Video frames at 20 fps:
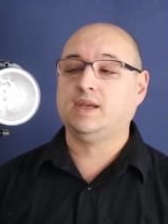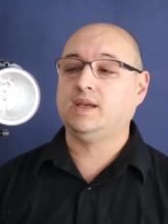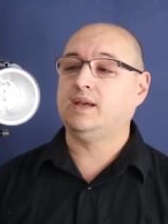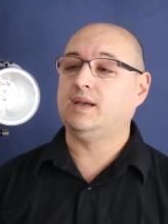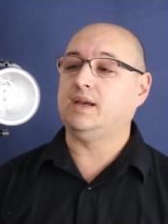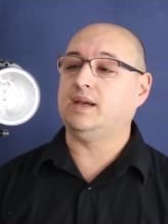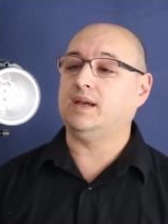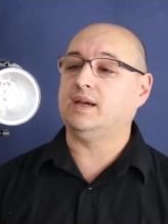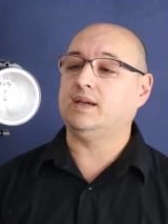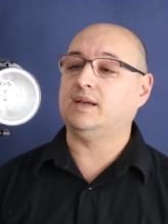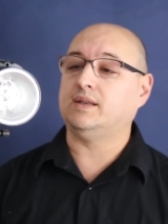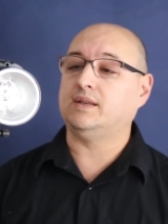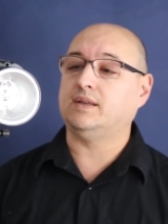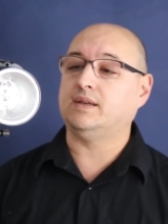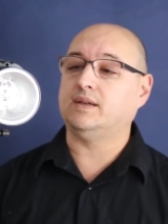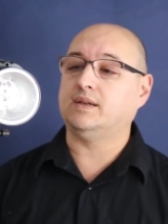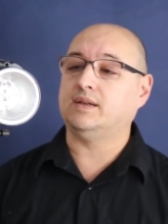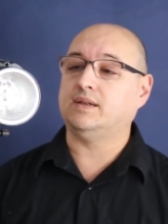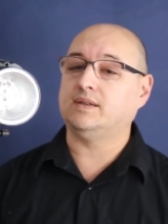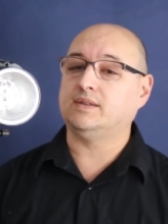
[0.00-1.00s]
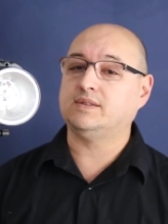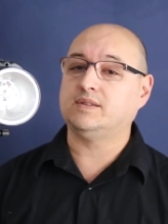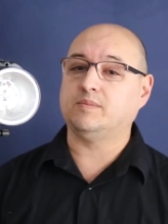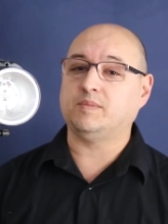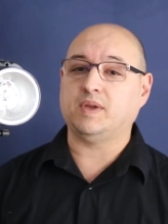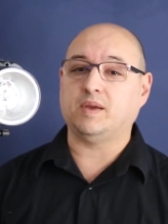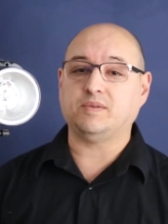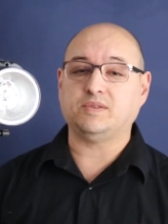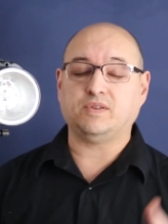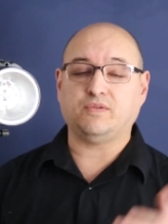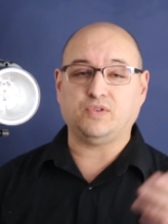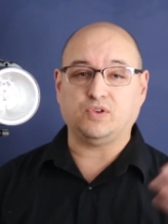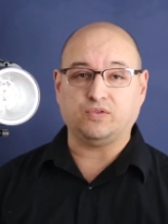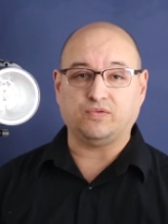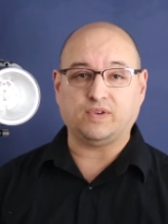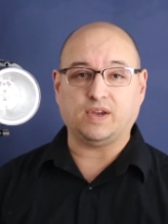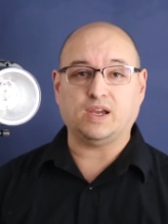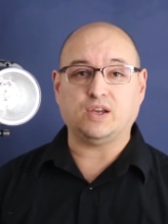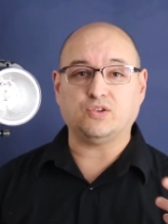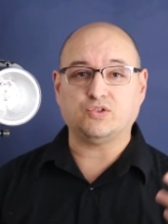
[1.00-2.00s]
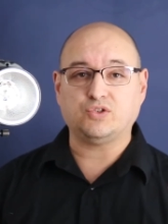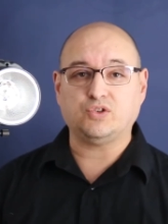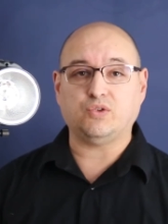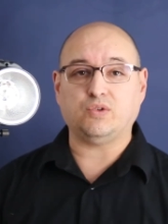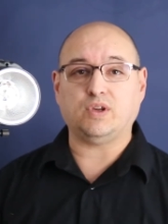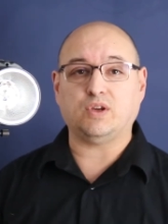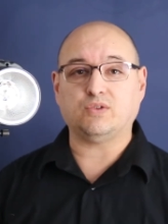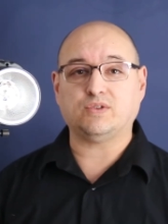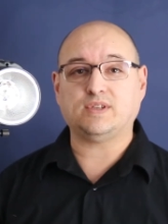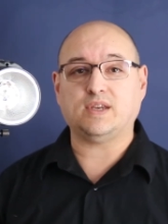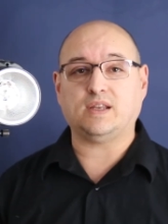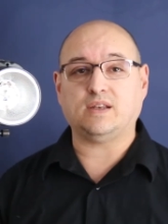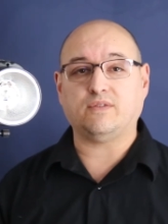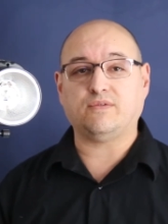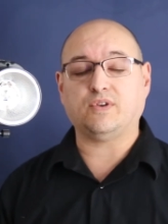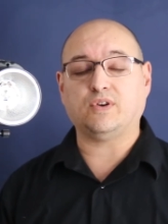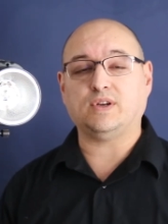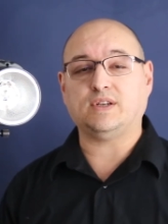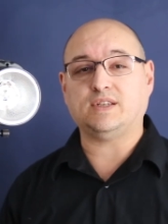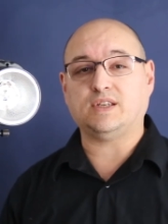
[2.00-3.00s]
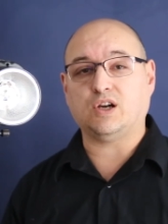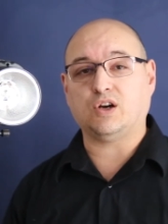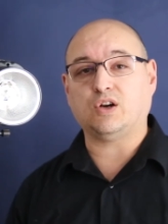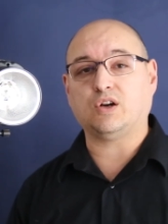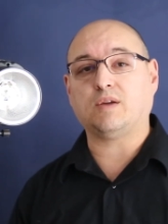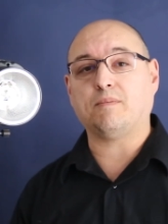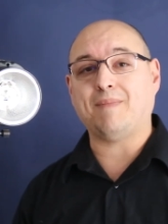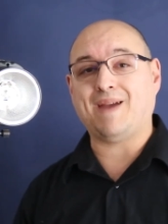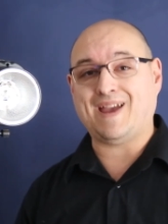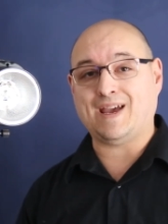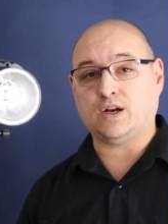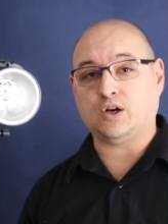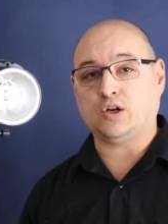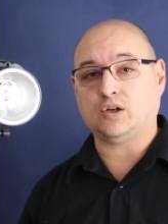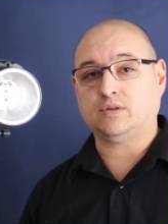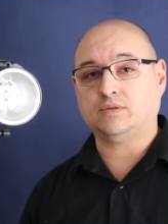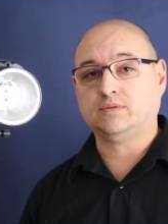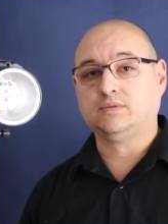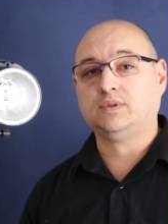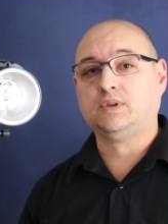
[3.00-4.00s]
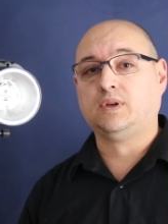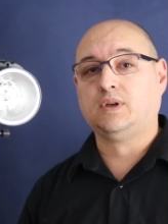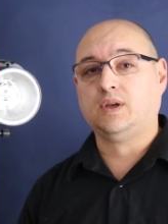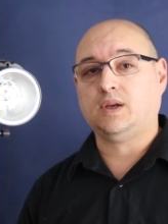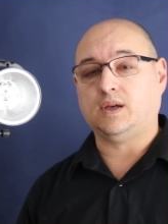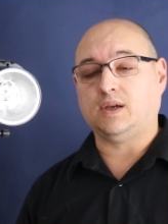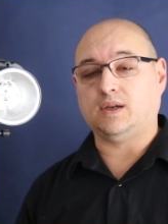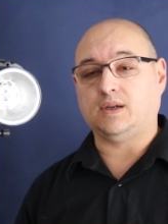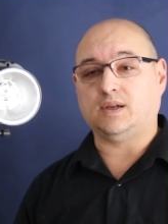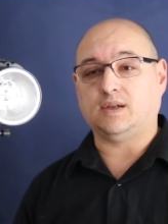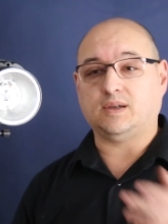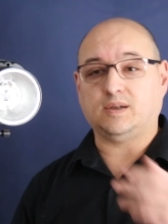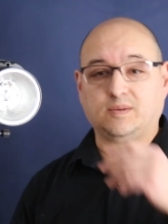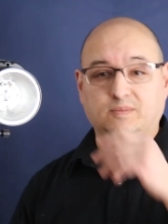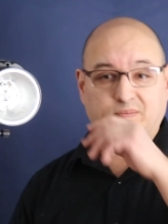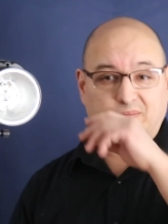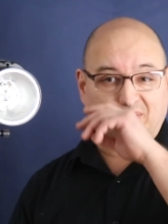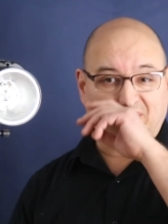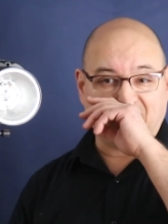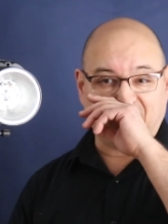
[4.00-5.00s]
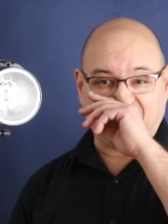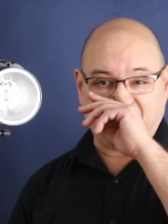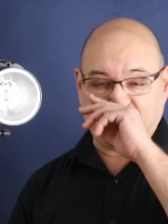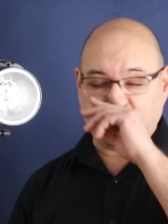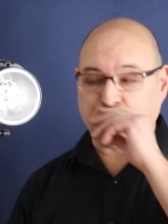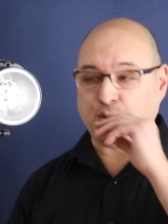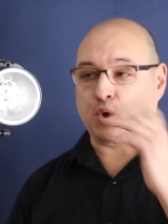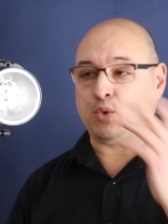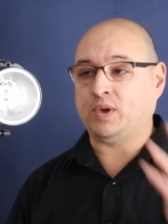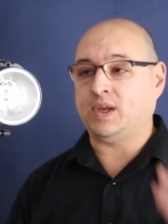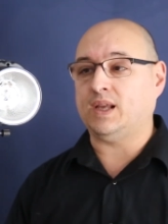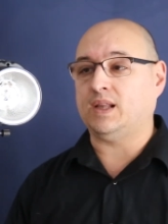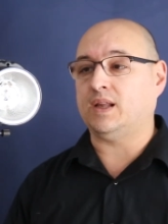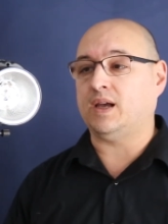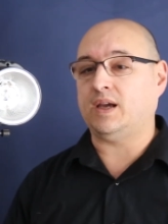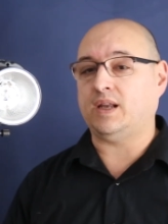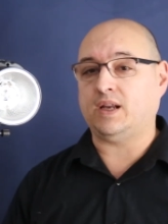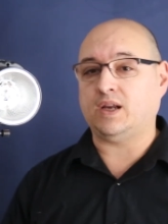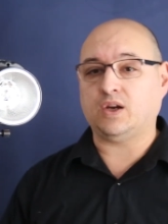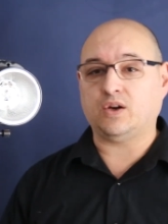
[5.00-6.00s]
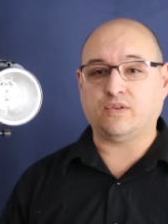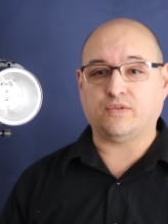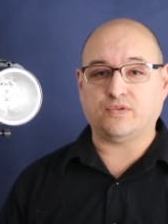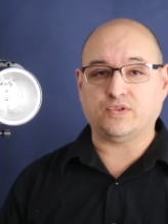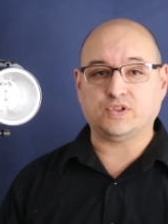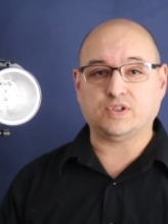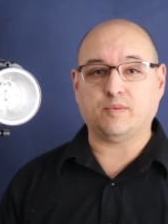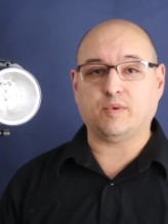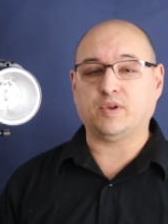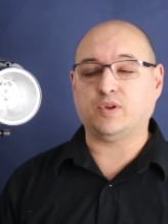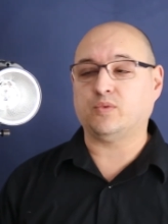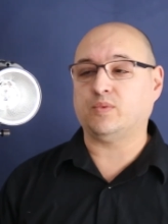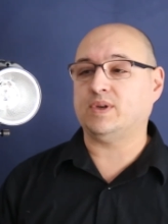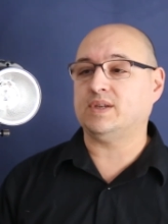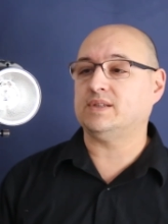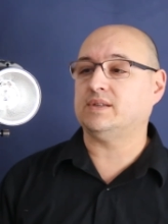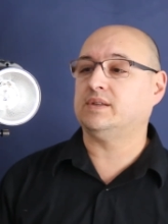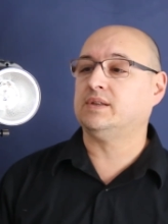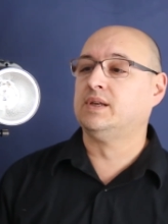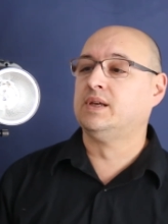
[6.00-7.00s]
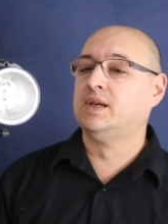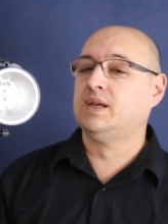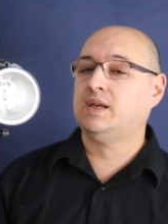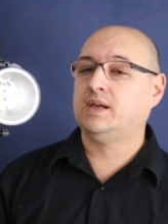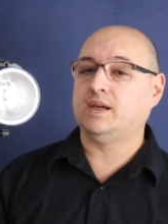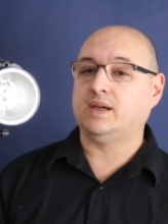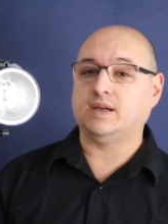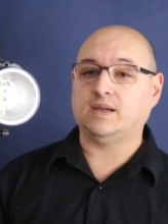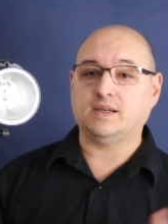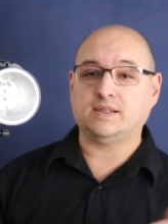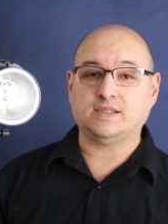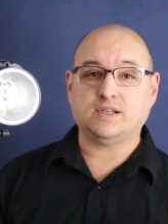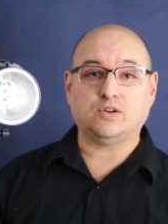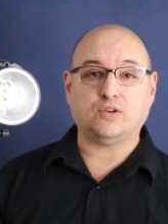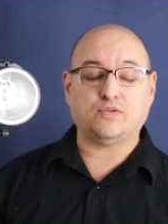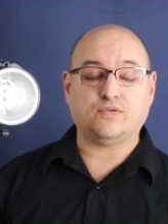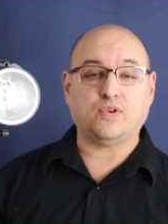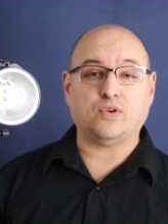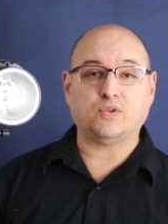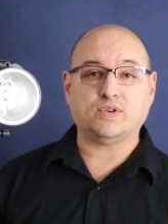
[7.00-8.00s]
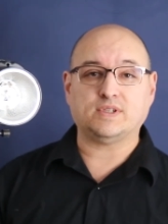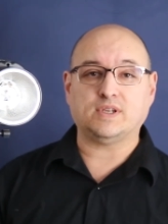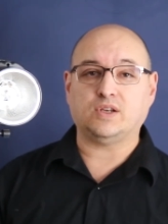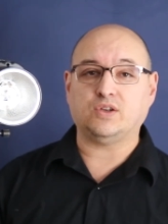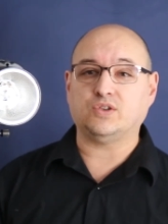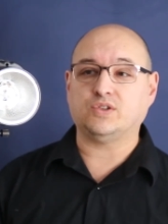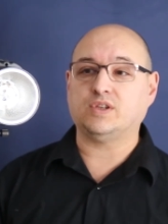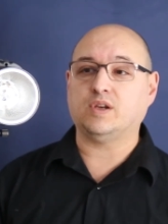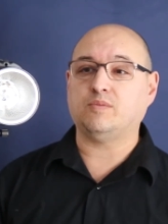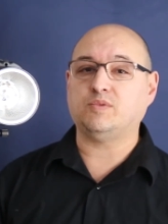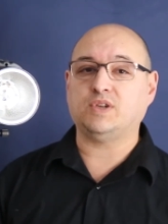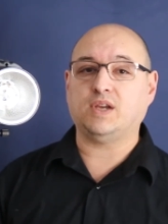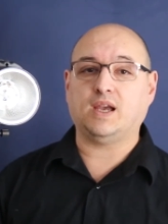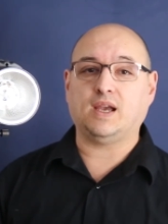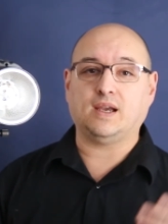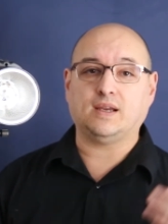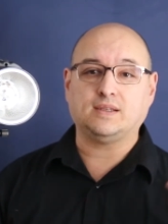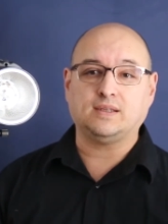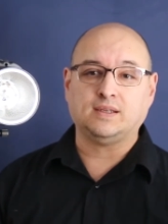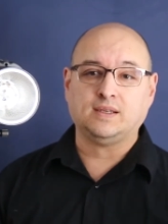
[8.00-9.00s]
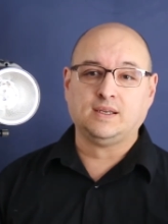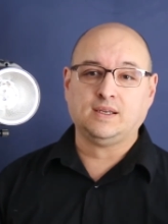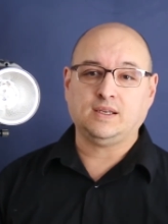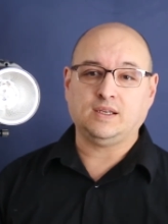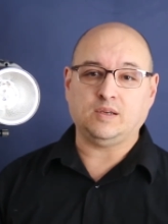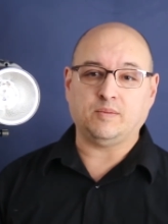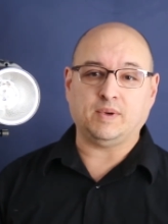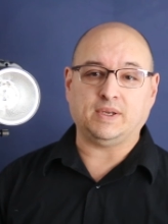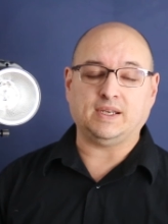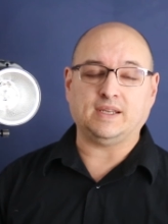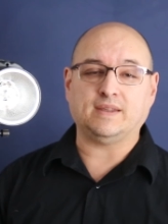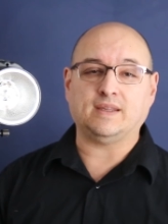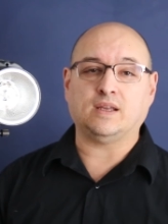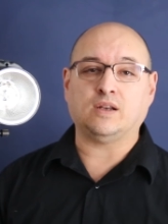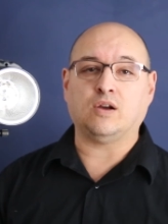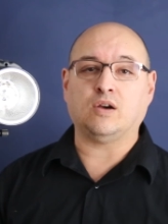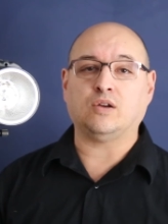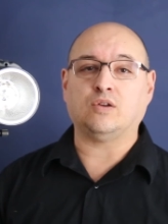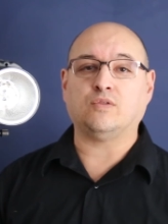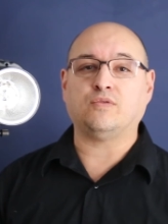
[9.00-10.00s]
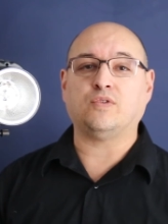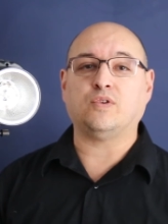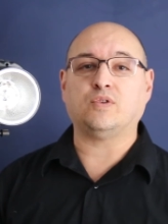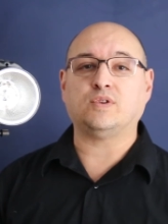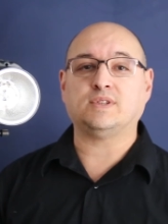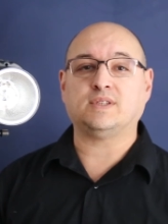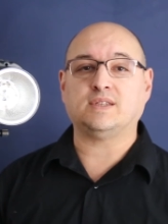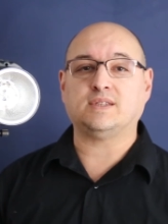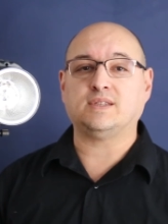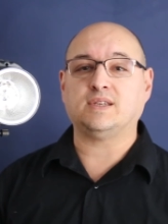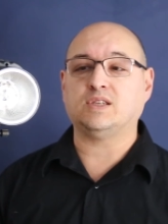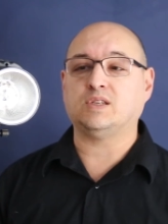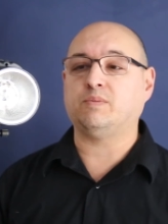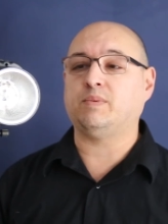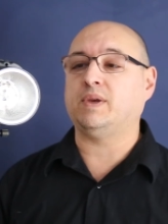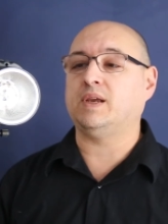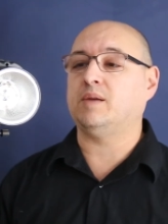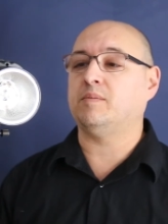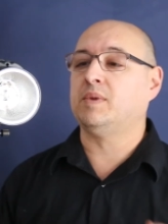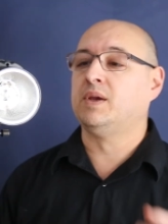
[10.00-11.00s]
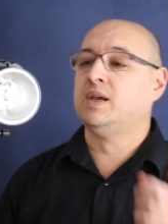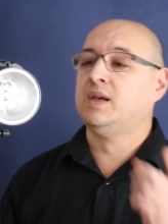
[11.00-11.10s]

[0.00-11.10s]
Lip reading: And sometimes if you've got your studio set in a very dark manner, for low-key lighting or for some other reason, it's hard to focus on your subject. You might need that autofocus assist beam.